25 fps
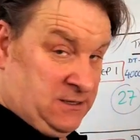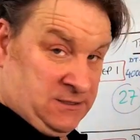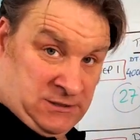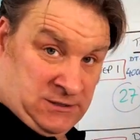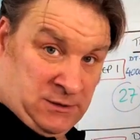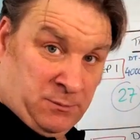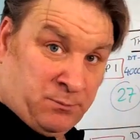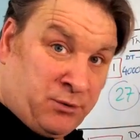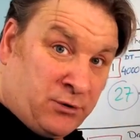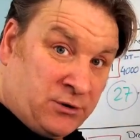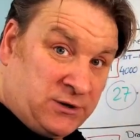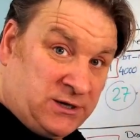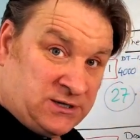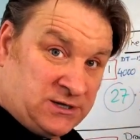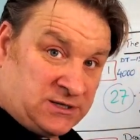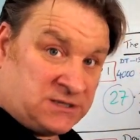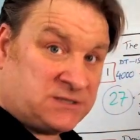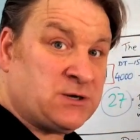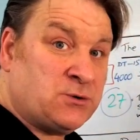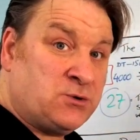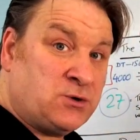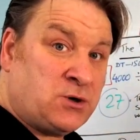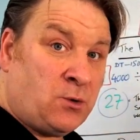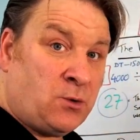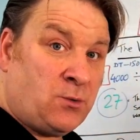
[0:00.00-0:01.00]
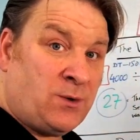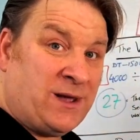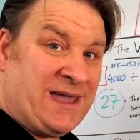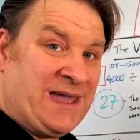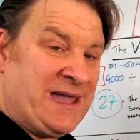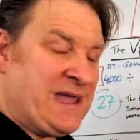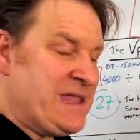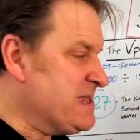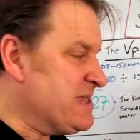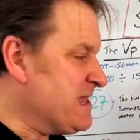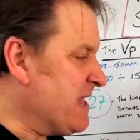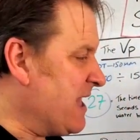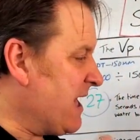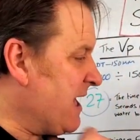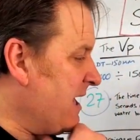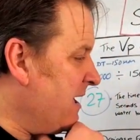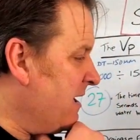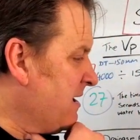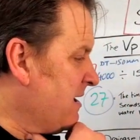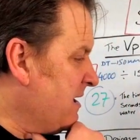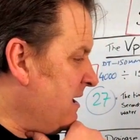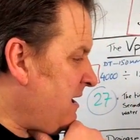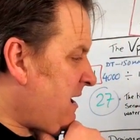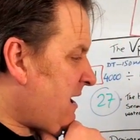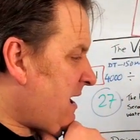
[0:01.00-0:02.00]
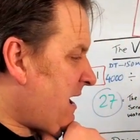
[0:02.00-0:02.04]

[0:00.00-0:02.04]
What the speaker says: to put your soakaway in there.